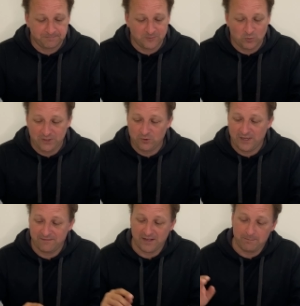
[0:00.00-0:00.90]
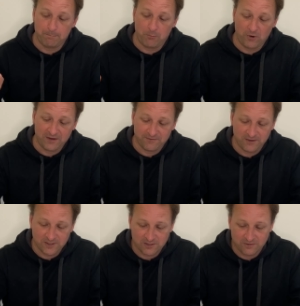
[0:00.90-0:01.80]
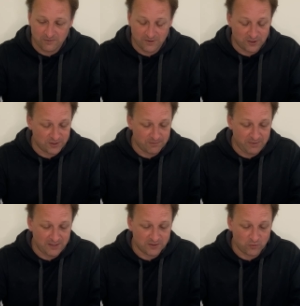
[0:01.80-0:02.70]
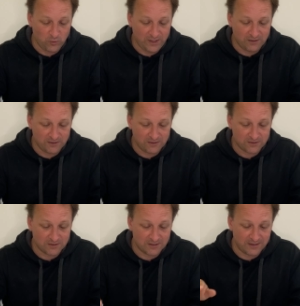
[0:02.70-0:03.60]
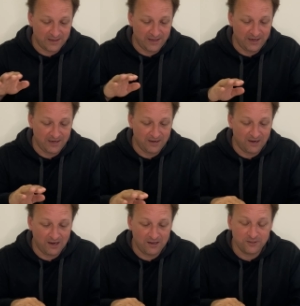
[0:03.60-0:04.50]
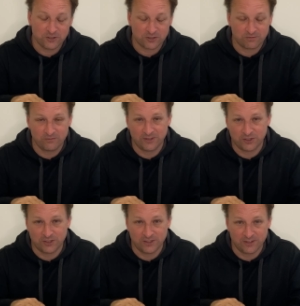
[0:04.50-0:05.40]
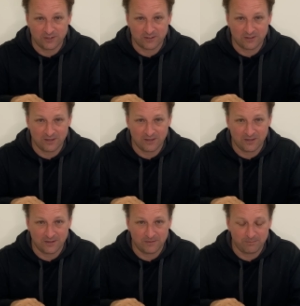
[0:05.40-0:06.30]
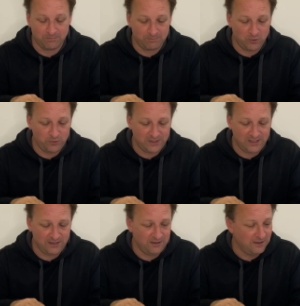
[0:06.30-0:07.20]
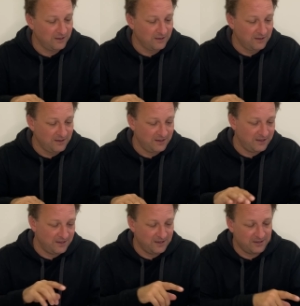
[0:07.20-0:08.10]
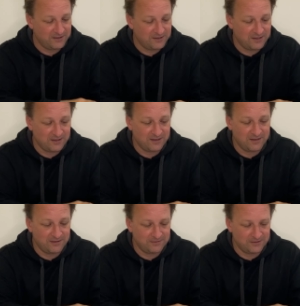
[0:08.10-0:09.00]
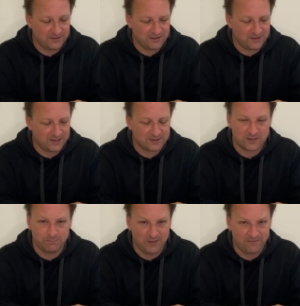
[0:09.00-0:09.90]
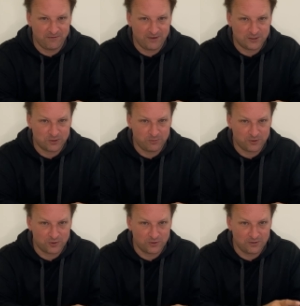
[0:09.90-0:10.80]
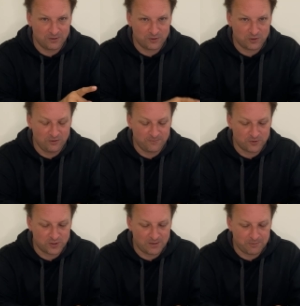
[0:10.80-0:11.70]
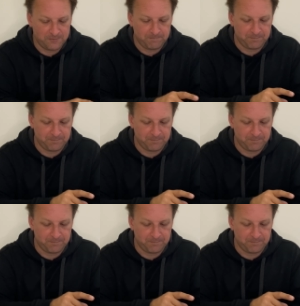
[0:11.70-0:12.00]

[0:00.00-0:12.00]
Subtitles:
We do have a breakfast, which is a beans and wieners, a lunch, which is poutine, and I think that's beef and vegetable stew for supper.